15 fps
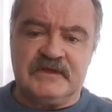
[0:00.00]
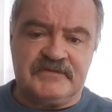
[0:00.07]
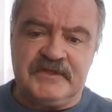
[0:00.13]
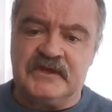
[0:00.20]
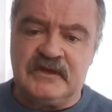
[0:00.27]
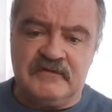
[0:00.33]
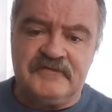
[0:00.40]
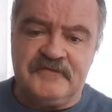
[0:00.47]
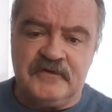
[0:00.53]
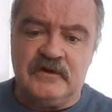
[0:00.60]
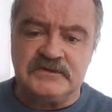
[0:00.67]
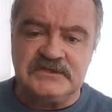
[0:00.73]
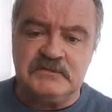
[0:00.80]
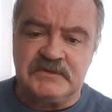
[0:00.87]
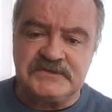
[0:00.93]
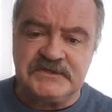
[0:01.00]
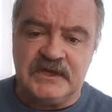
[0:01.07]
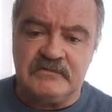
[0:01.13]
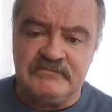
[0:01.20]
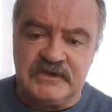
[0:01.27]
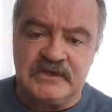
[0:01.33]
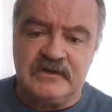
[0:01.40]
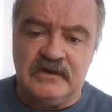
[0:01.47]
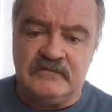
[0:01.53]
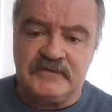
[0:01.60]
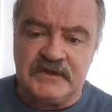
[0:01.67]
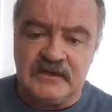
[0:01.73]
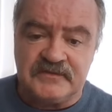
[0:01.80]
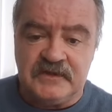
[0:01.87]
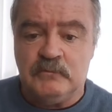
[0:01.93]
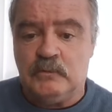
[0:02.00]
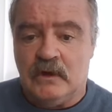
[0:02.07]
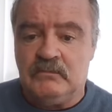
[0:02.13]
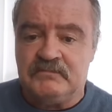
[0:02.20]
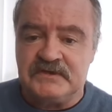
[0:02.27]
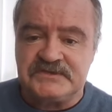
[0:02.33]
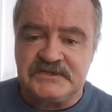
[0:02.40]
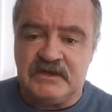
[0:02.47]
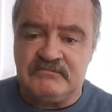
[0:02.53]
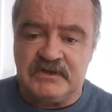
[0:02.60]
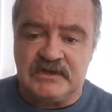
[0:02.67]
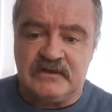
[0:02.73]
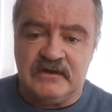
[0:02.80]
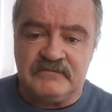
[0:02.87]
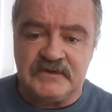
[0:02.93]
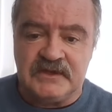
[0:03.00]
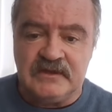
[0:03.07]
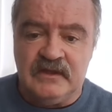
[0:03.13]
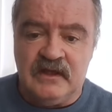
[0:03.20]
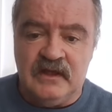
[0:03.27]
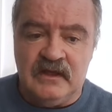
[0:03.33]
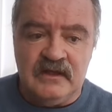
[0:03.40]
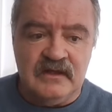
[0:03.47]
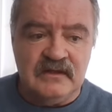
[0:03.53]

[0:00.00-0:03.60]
I think a 40% recovery, I think 1% recovery,